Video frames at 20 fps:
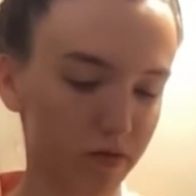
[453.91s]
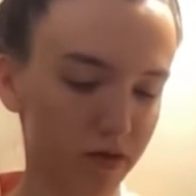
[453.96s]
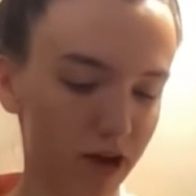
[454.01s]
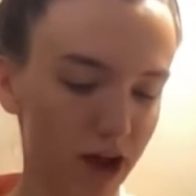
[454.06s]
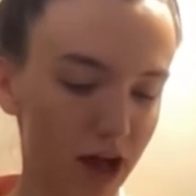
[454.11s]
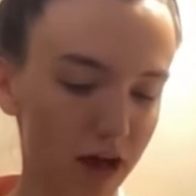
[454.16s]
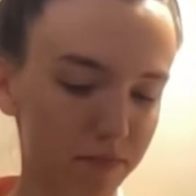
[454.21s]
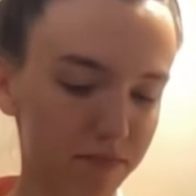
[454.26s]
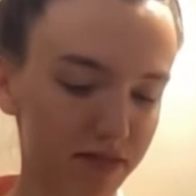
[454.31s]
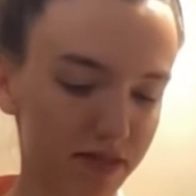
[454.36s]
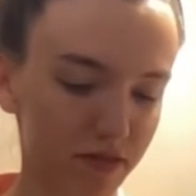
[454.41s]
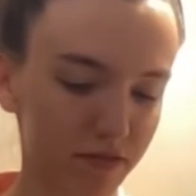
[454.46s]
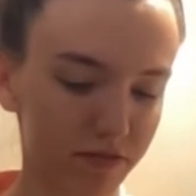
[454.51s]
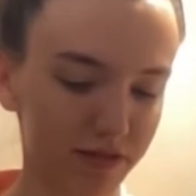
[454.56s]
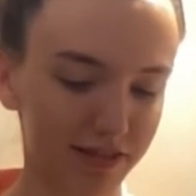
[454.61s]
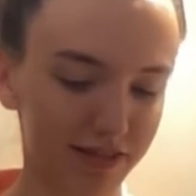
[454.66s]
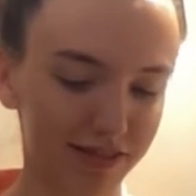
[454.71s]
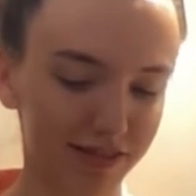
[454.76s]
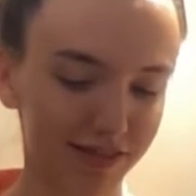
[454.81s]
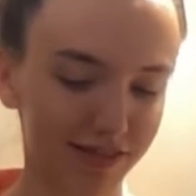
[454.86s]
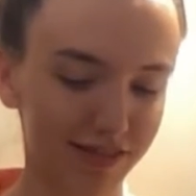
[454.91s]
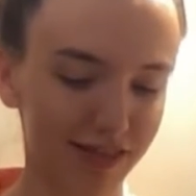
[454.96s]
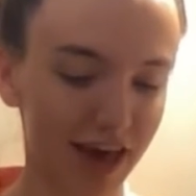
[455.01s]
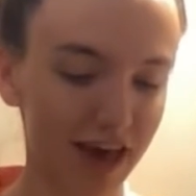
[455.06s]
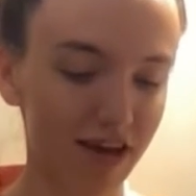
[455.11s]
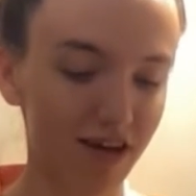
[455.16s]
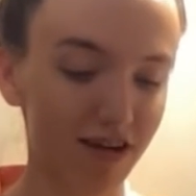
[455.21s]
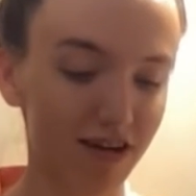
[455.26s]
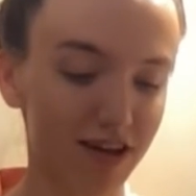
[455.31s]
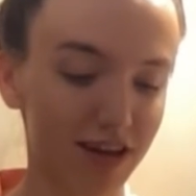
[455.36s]
Perhaps it was just
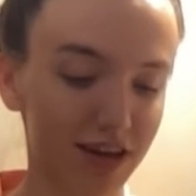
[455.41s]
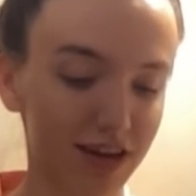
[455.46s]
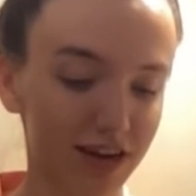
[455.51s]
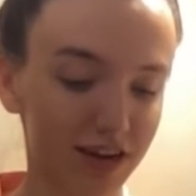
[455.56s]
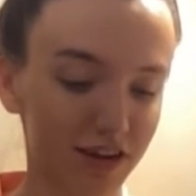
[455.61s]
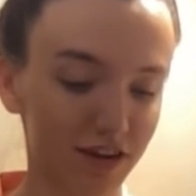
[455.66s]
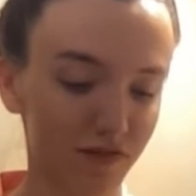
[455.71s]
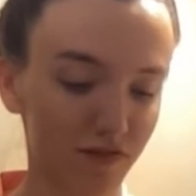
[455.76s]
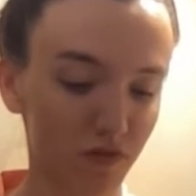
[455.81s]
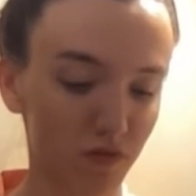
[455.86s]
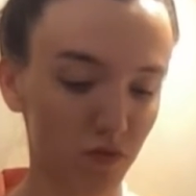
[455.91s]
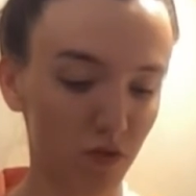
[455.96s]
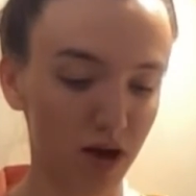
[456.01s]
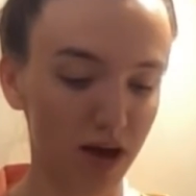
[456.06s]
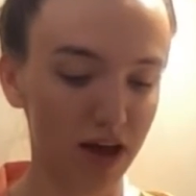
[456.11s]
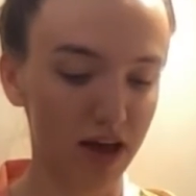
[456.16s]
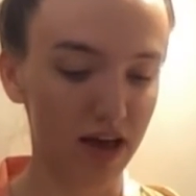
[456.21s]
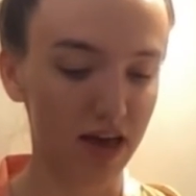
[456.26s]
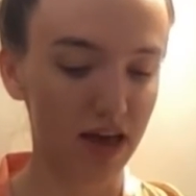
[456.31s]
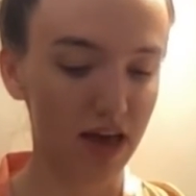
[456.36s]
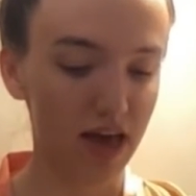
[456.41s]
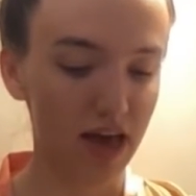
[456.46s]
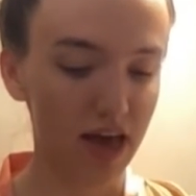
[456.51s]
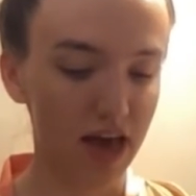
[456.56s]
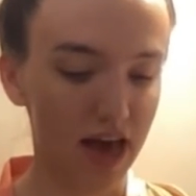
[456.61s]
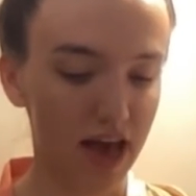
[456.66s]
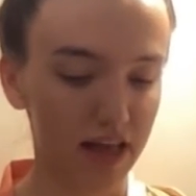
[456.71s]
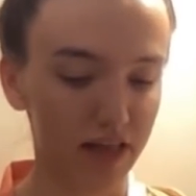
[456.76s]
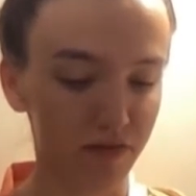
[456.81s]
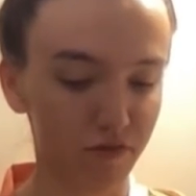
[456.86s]
chaotic in a different way
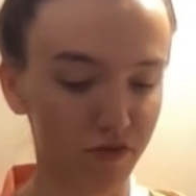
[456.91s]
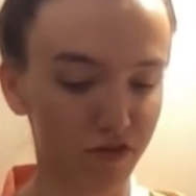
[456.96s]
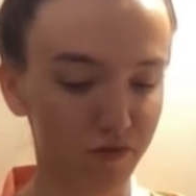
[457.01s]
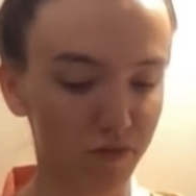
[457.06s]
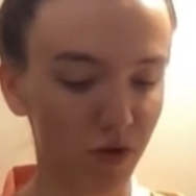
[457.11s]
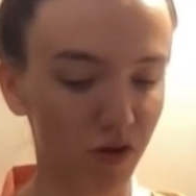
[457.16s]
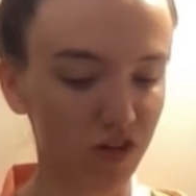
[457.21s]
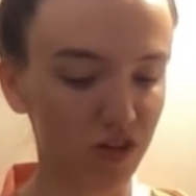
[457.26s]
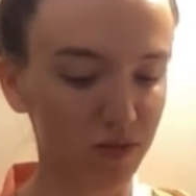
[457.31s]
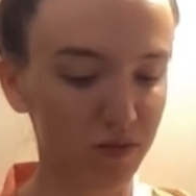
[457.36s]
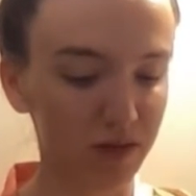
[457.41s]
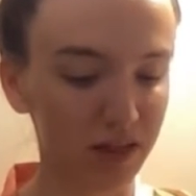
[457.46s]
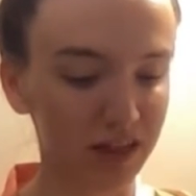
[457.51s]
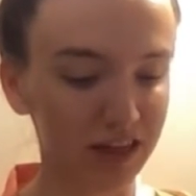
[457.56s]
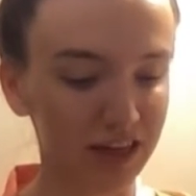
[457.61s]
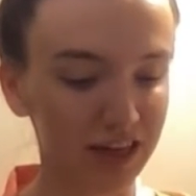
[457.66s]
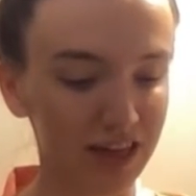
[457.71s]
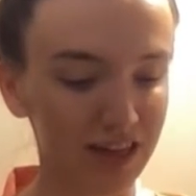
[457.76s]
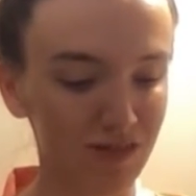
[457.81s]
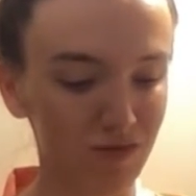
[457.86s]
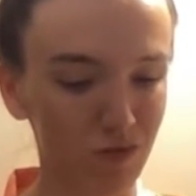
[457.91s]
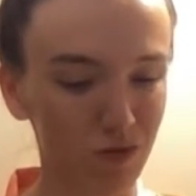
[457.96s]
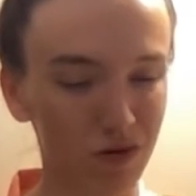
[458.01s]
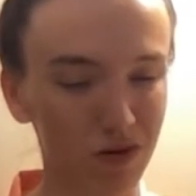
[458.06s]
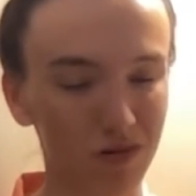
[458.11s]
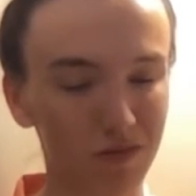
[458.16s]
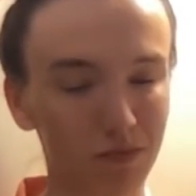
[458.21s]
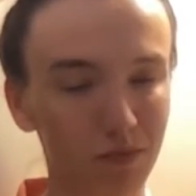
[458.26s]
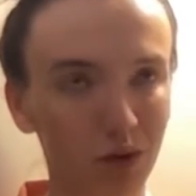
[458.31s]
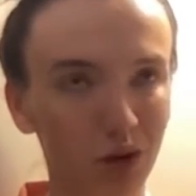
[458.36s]
and the responsibilities
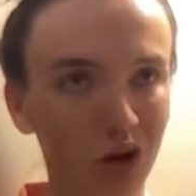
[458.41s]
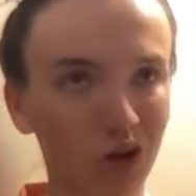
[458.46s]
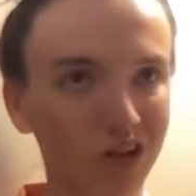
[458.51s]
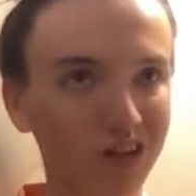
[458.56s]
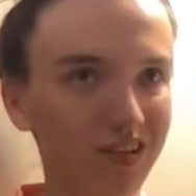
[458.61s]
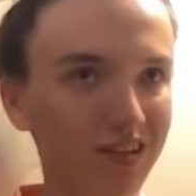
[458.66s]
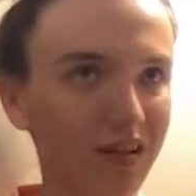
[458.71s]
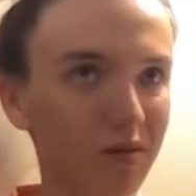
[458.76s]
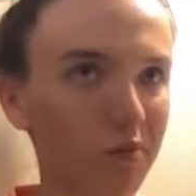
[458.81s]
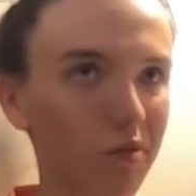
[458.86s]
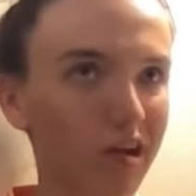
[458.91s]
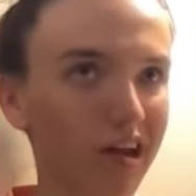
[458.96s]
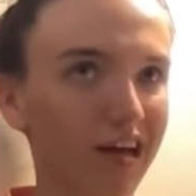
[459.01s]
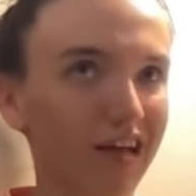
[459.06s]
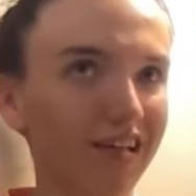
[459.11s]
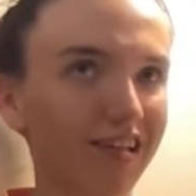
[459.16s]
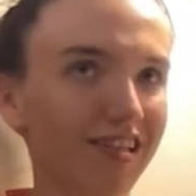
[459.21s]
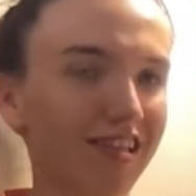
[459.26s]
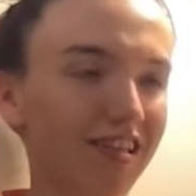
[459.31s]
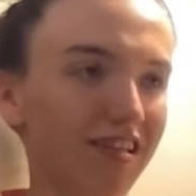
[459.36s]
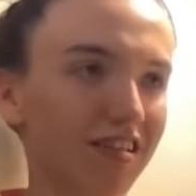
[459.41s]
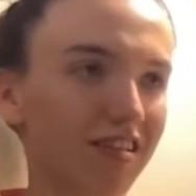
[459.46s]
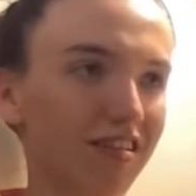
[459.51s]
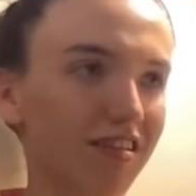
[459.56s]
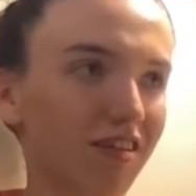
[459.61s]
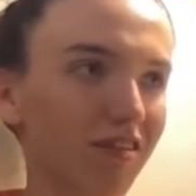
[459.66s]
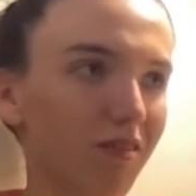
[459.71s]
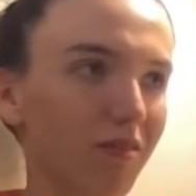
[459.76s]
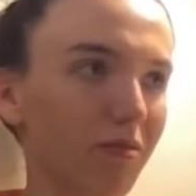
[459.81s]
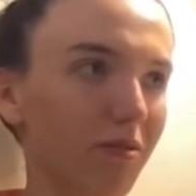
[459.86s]
were put on someone else,
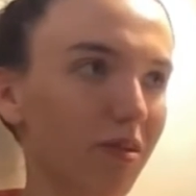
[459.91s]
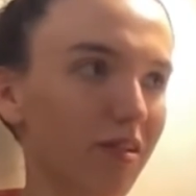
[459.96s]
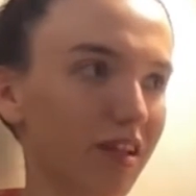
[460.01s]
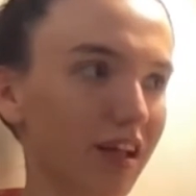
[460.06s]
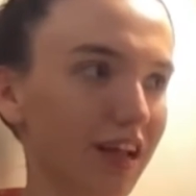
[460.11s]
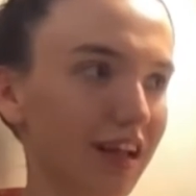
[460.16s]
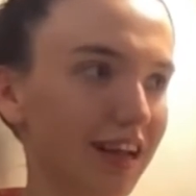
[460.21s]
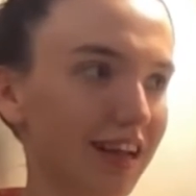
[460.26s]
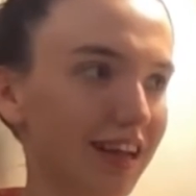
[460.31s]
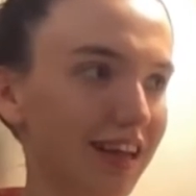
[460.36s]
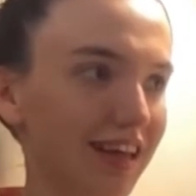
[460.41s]
so it wasn't